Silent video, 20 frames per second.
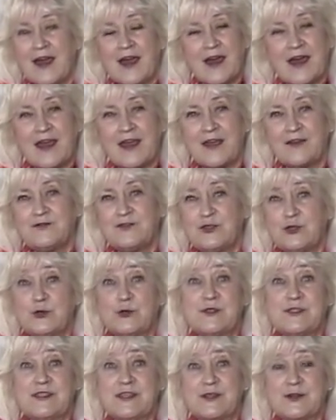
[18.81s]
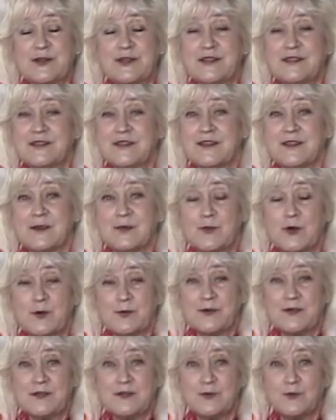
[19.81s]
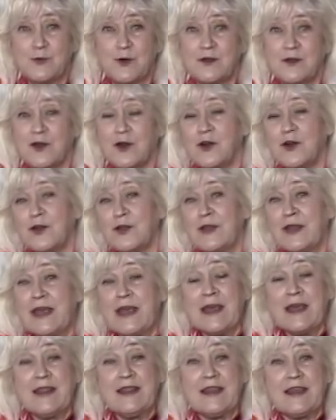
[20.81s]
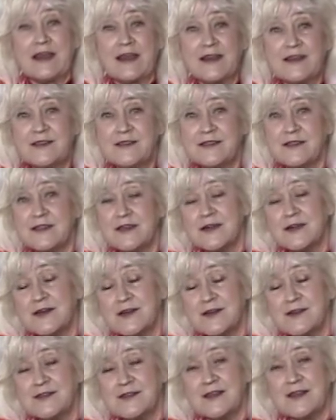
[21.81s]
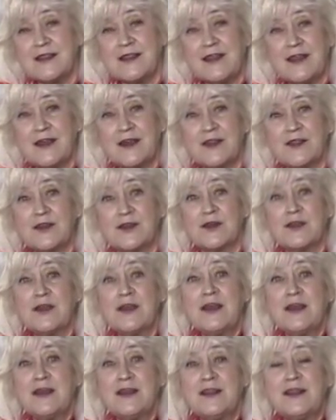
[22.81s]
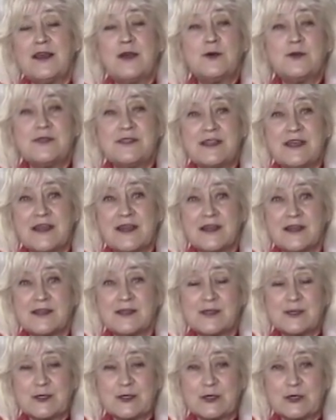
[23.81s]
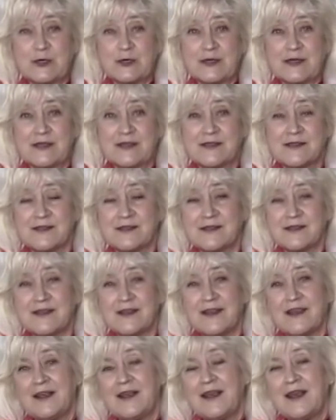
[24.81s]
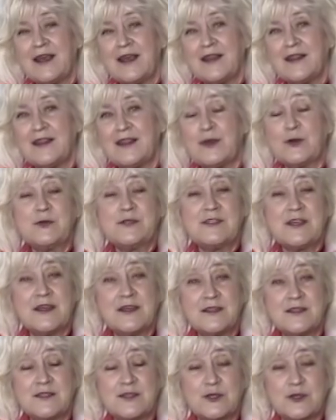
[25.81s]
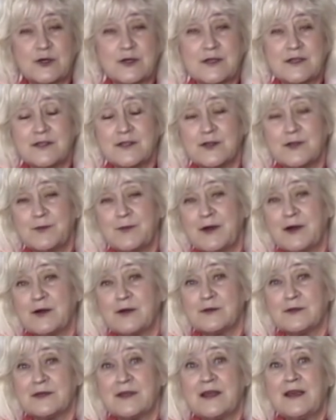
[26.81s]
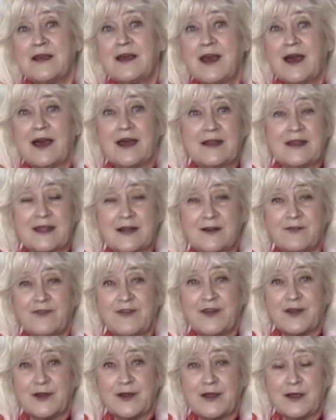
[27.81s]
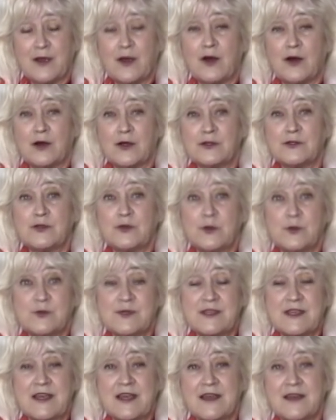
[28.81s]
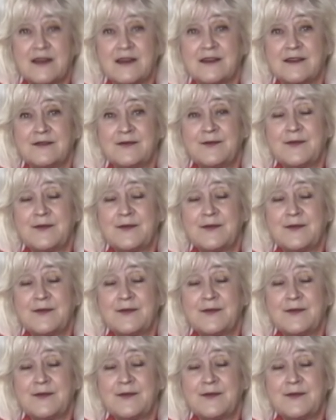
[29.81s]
I have two series at the moment, one called The Ice Dogs and the other The Oceana Stories. The Oceana Stories are about a little fairy called Oceana.